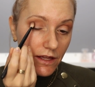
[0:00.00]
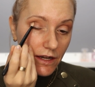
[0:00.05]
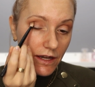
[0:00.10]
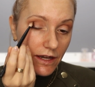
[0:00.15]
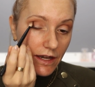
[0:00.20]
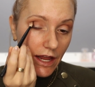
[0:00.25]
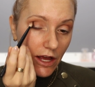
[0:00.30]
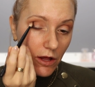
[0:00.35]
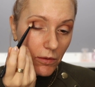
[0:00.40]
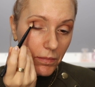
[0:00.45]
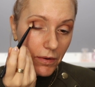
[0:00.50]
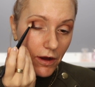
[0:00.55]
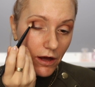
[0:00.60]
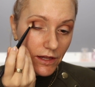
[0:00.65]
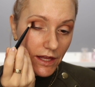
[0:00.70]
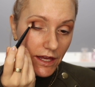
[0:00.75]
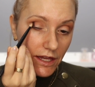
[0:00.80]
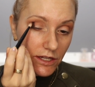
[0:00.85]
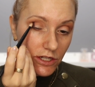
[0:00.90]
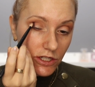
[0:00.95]
nail
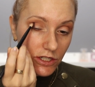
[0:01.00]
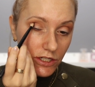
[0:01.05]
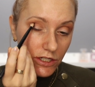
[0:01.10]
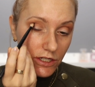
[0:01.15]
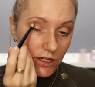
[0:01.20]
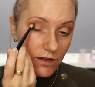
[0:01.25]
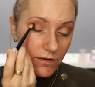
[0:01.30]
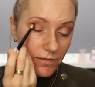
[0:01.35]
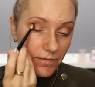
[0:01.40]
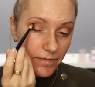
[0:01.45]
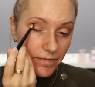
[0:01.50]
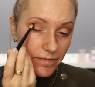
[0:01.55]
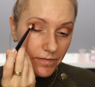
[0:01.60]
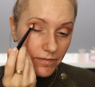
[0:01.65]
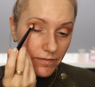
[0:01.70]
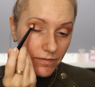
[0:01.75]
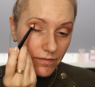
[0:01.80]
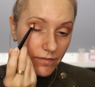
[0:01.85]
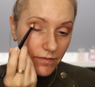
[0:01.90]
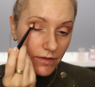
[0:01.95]
polish,
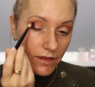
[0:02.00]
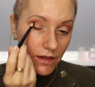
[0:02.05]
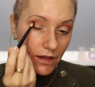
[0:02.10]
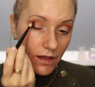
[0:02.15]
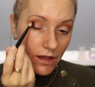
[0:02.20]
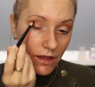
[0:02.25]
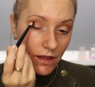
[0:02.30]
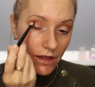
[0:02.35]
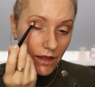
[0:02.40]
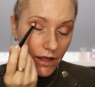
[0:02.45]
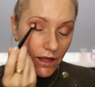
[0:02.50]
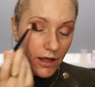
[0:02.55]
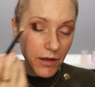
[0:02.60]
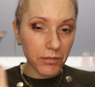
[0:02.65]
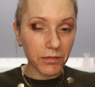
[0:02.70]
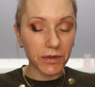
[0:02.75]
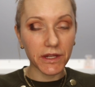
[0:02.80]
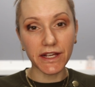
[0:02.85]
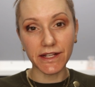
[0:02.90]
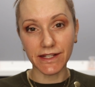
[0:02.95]

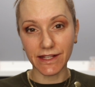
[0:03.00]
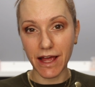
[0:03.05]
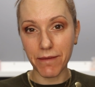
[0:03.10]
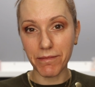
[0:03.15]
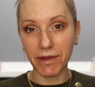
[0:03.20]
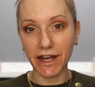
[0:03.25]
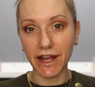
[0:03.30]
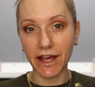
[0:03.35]
please let me